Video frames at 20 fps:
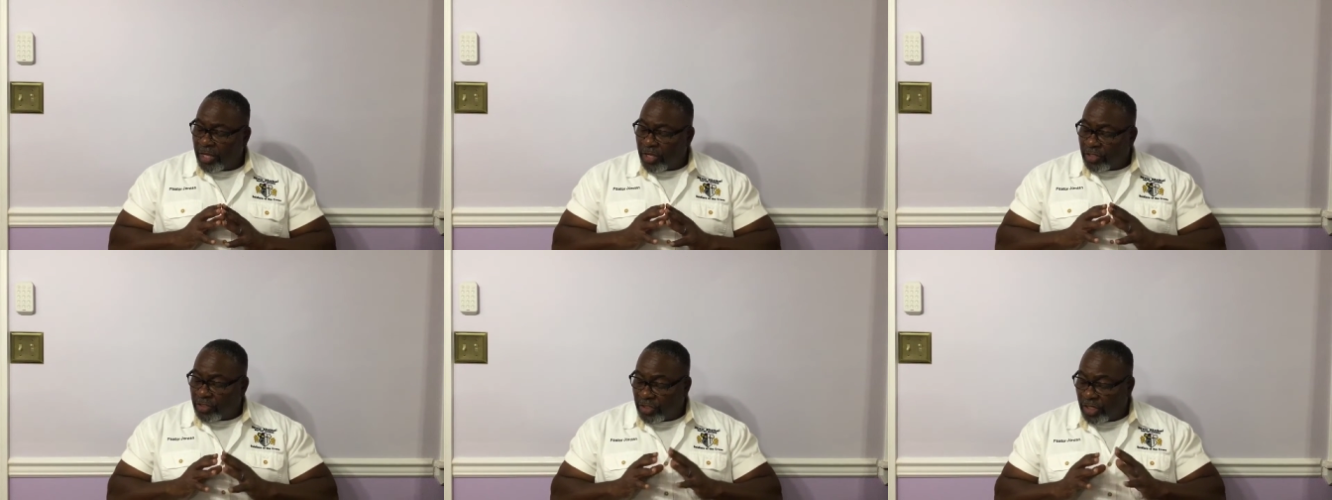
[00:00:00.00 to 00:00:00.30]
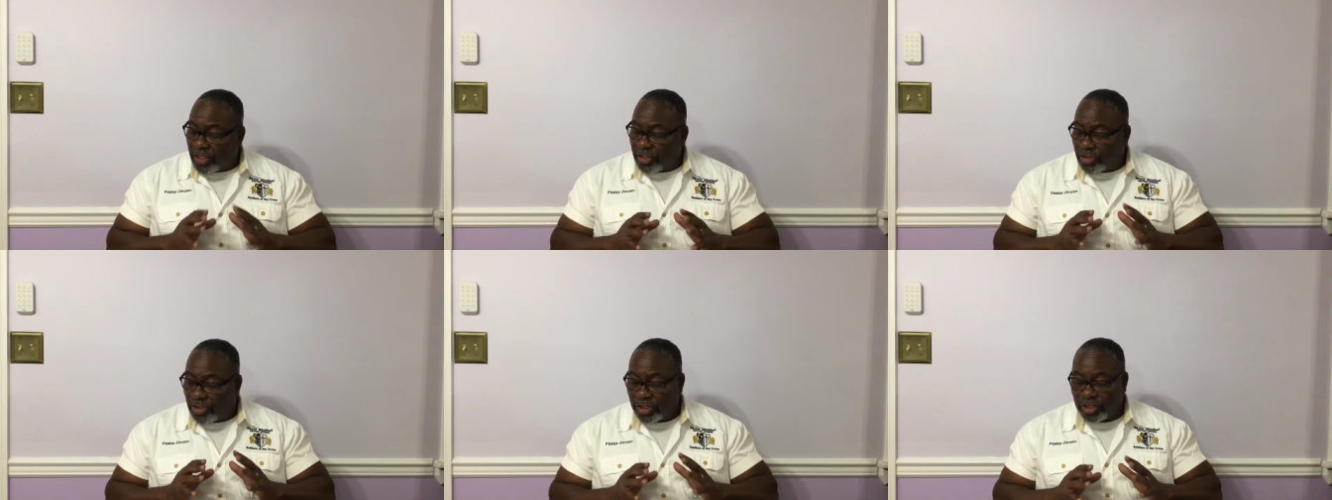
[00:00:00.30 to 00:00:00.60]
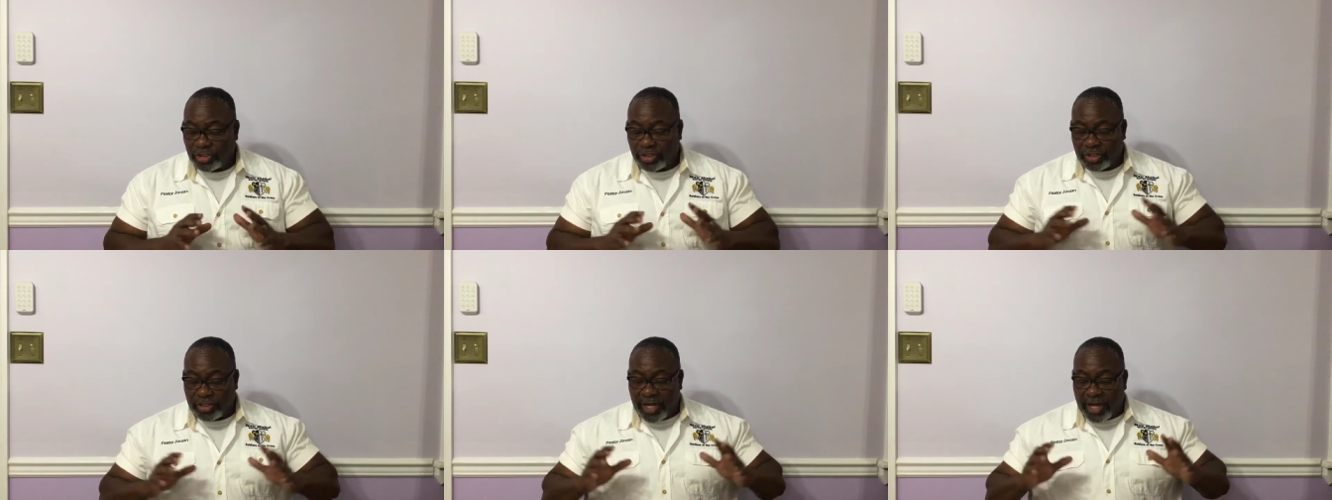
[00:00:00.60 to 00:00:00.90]
said
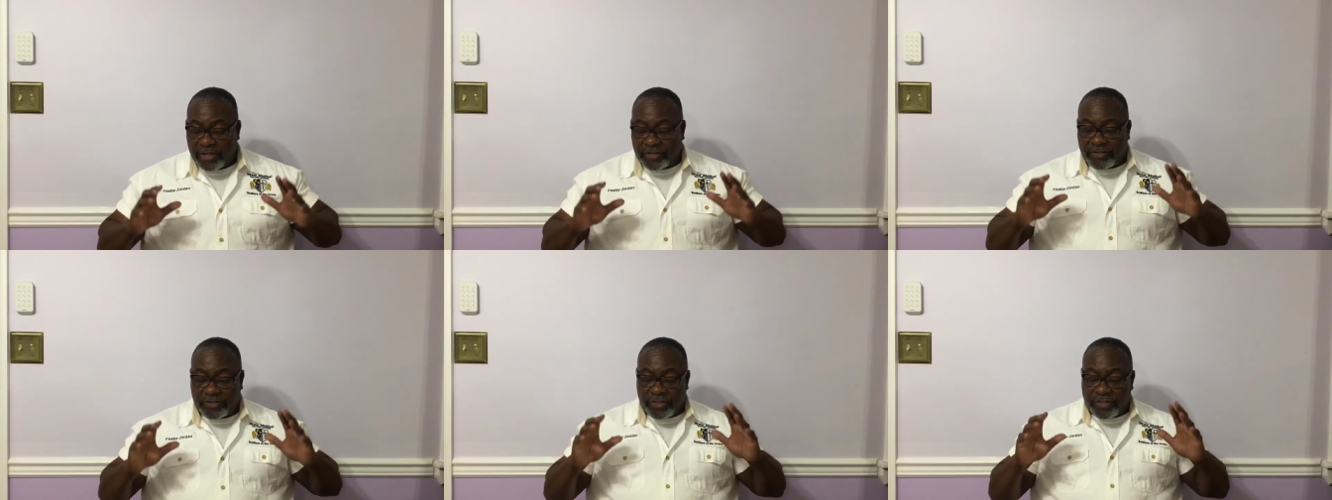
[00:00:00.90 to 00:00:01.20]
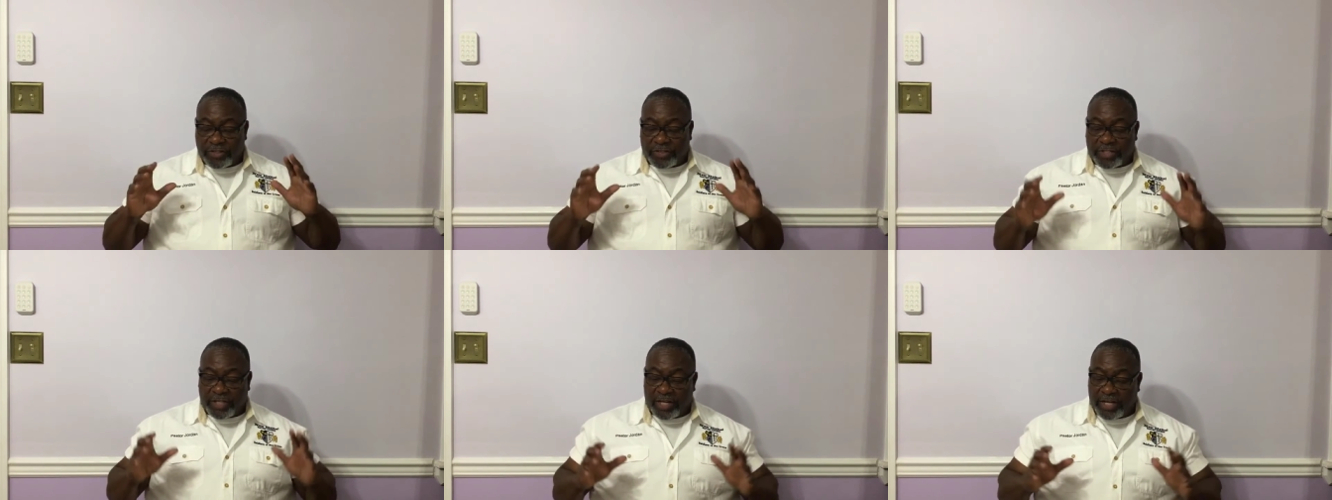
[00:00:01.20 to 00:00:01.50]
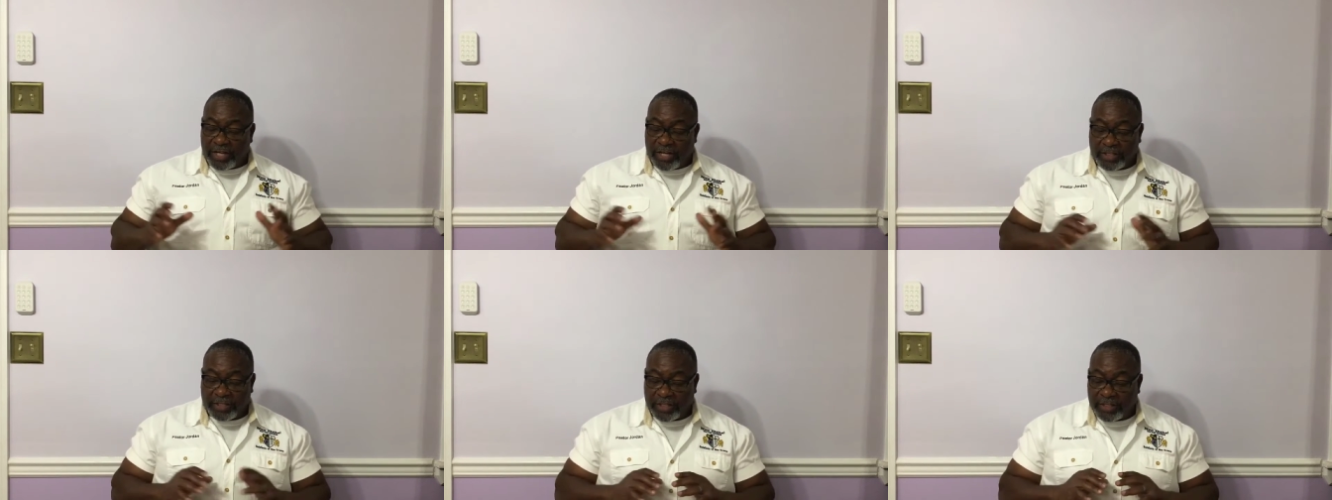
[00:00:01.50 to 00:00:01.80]
jesus answered and
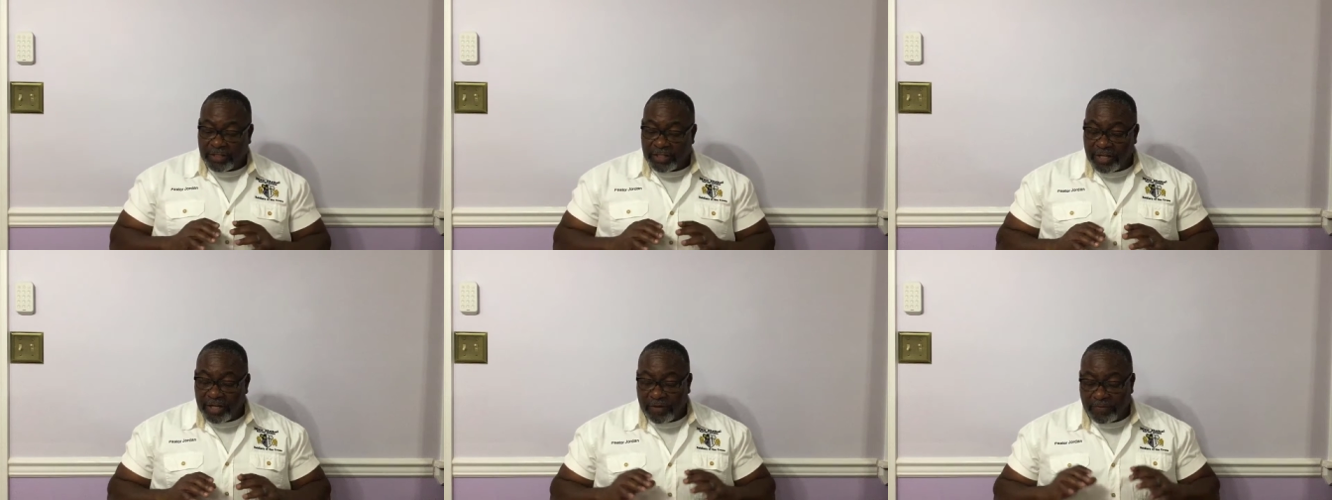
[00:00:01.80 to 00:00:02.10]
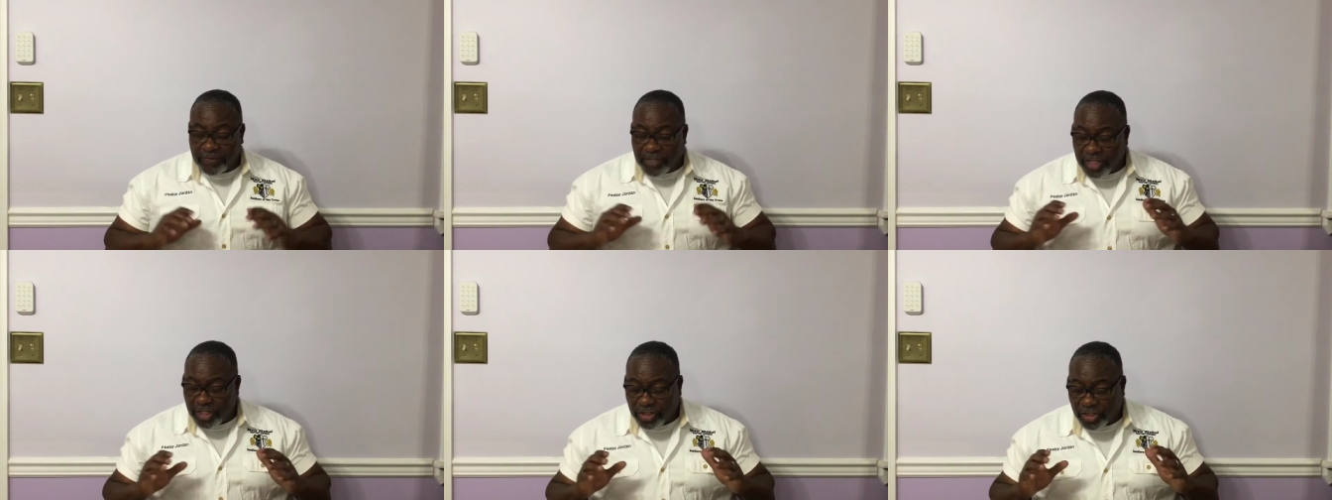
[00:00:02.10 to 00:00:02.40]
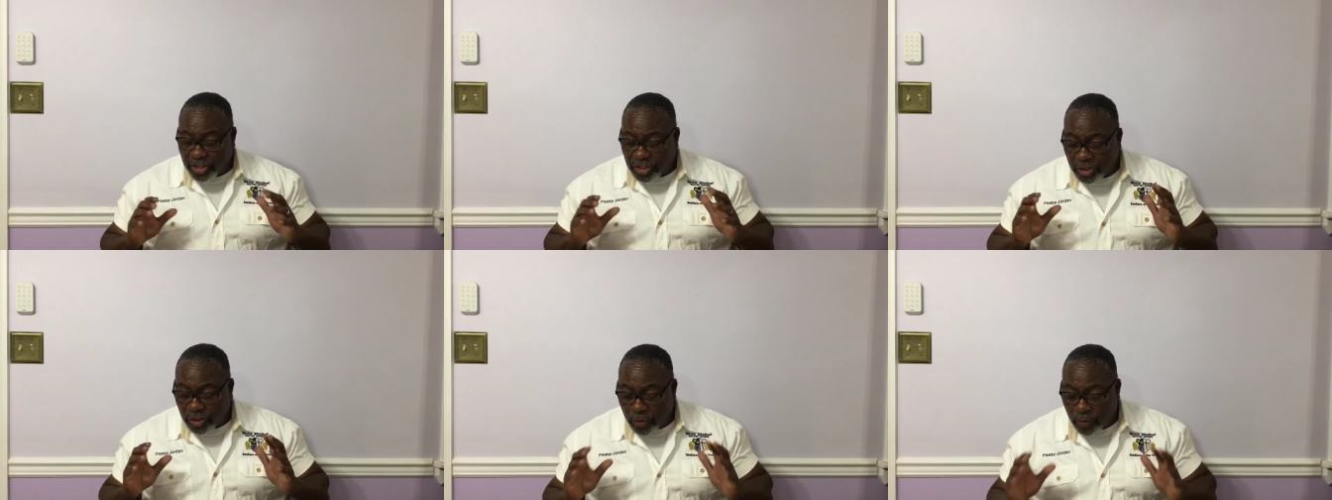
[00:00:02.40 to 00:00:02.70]
said unto them this
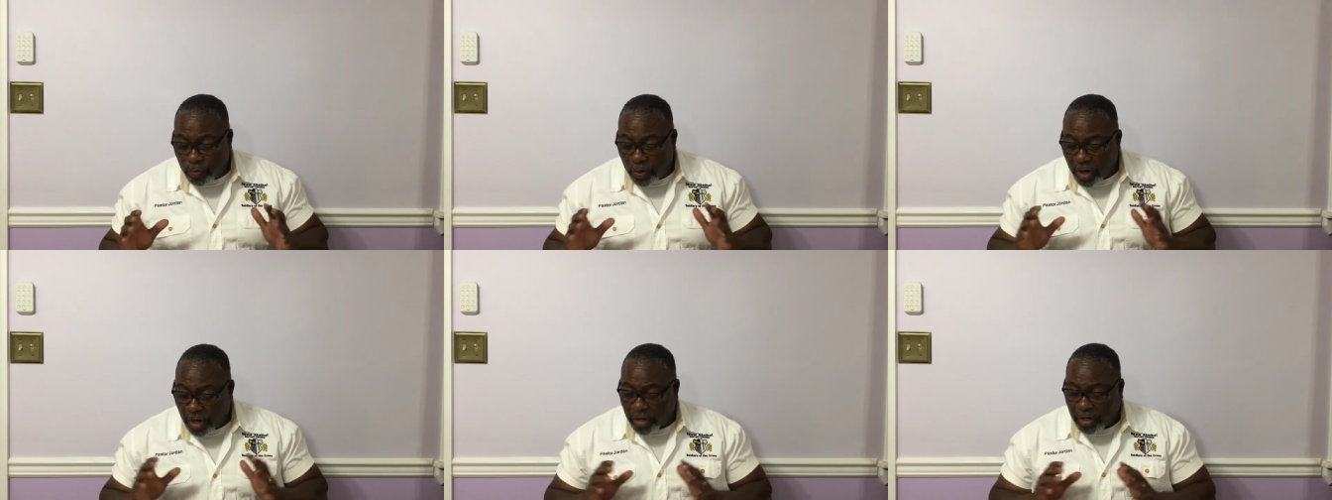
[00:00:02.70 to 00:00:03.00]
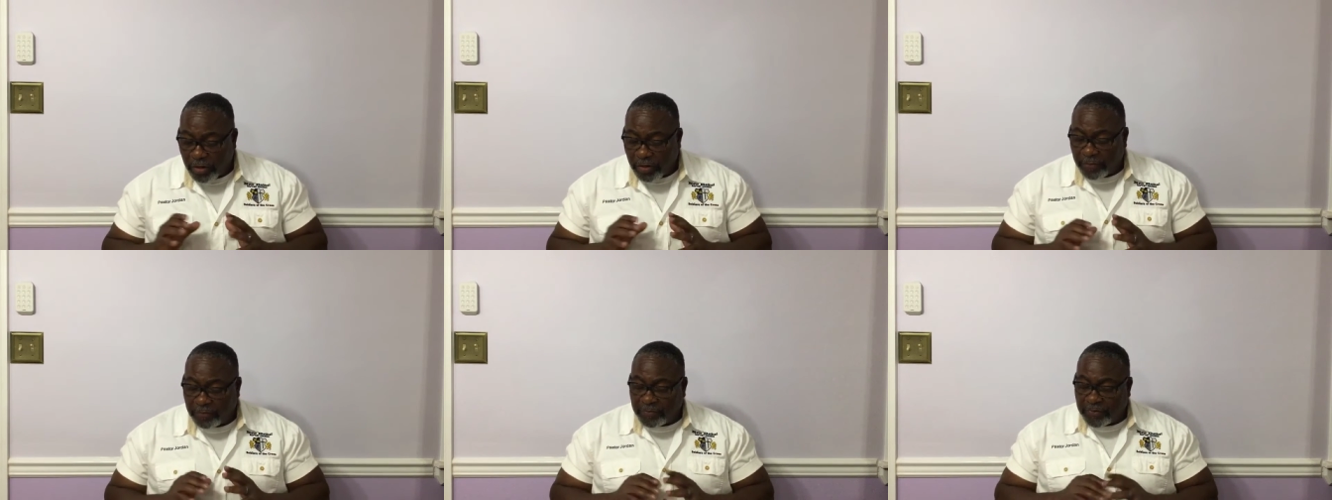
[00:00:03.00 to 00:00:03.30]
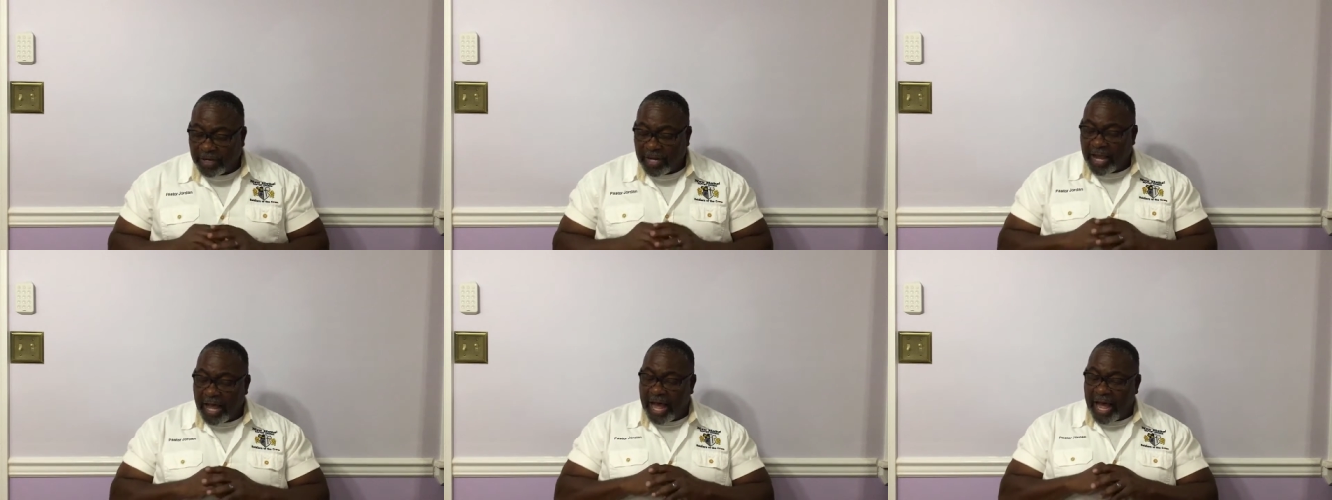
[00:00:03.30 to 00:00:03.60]
is the work
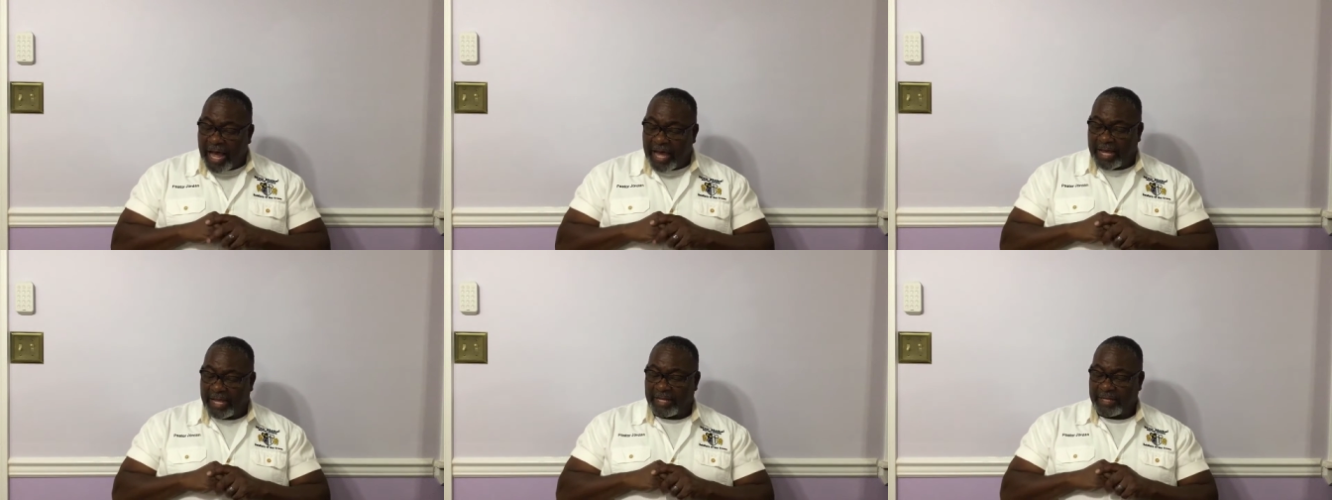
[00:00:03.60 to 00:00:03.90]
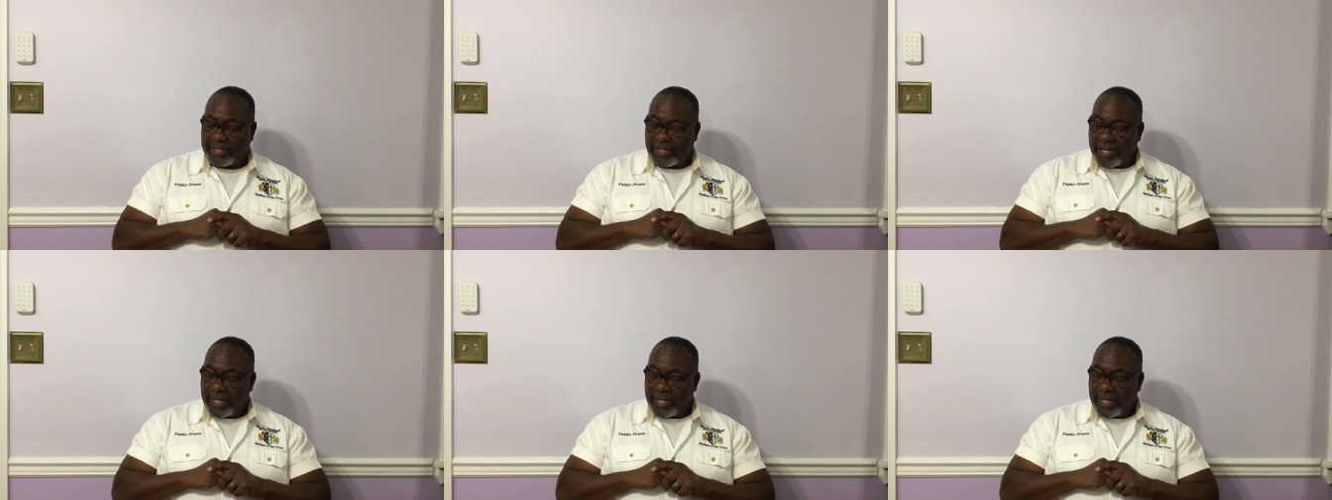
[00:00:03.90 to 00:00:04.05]
of god